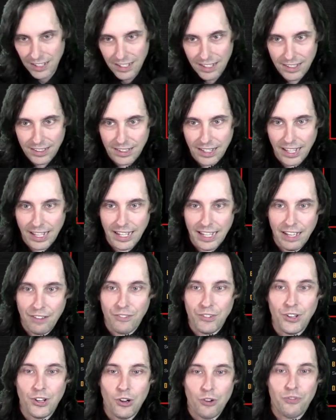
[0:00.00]
They give
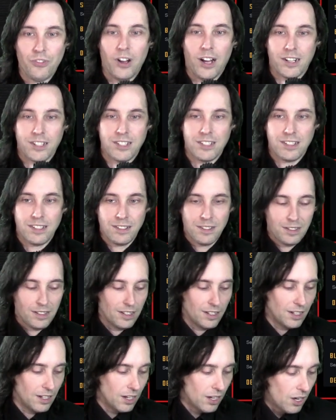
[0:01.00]
no fucks.
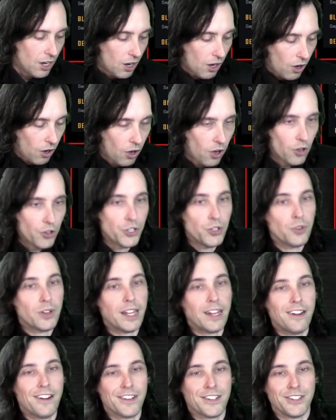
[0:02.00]
All new
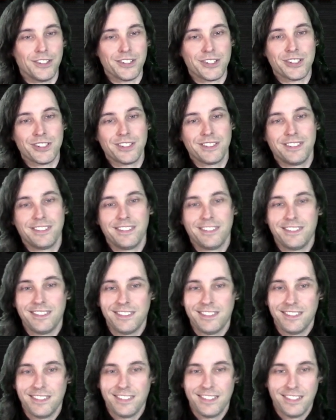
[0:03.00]
characters.
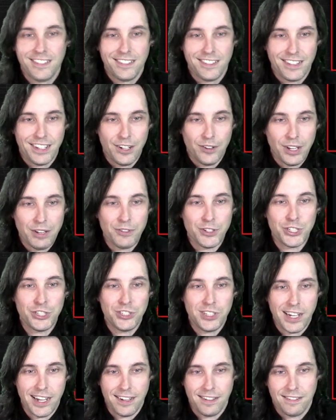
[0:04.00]
They don't give a
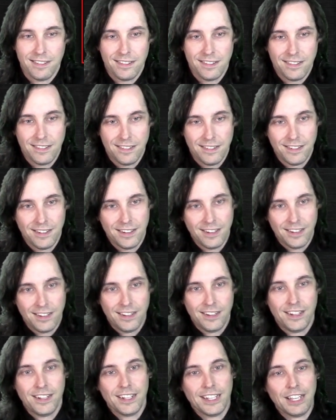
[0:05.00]
shit.
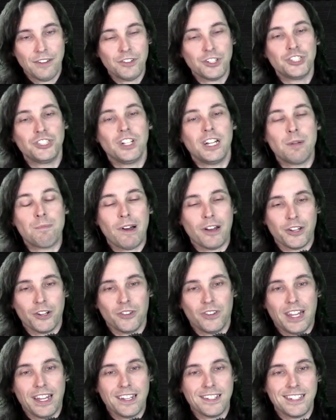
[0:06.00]
give a shit about your
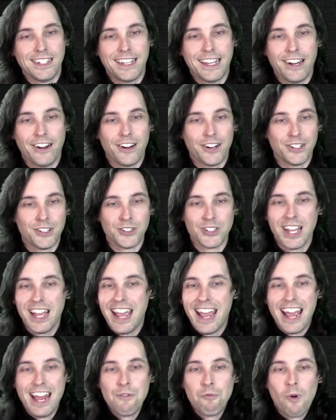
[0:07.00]
legacy characters.
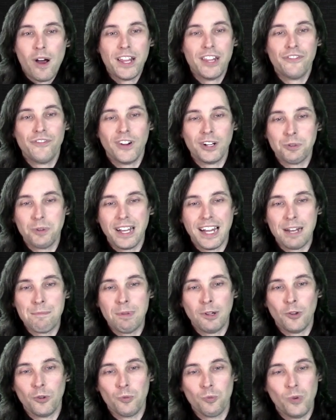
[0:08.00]
And why the fuck do we got to
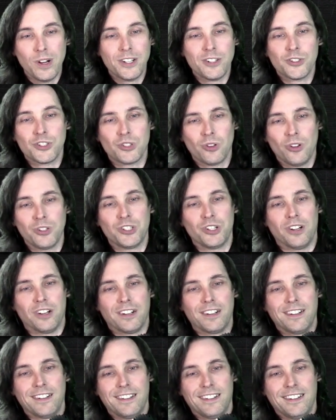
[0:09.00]
build Winter Soldier?
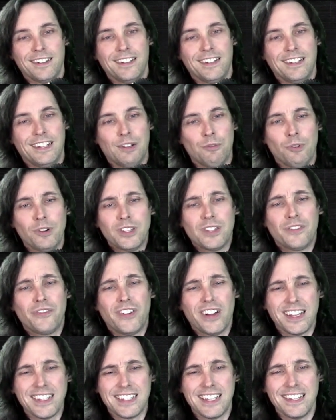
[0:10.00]
Where the fuck
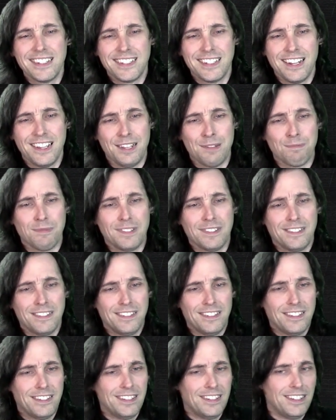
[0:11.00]
is his team?
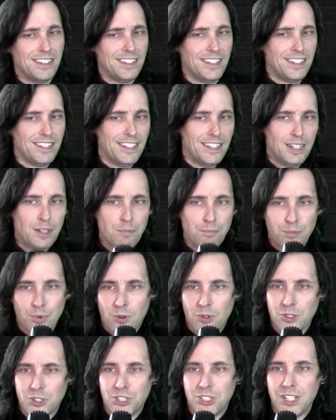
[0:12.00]

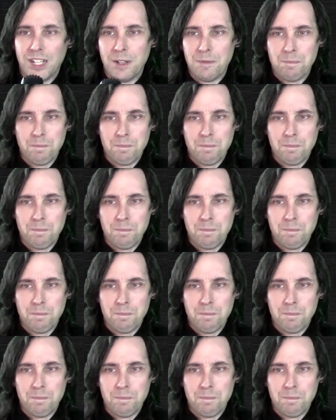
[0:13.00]
Bullshit.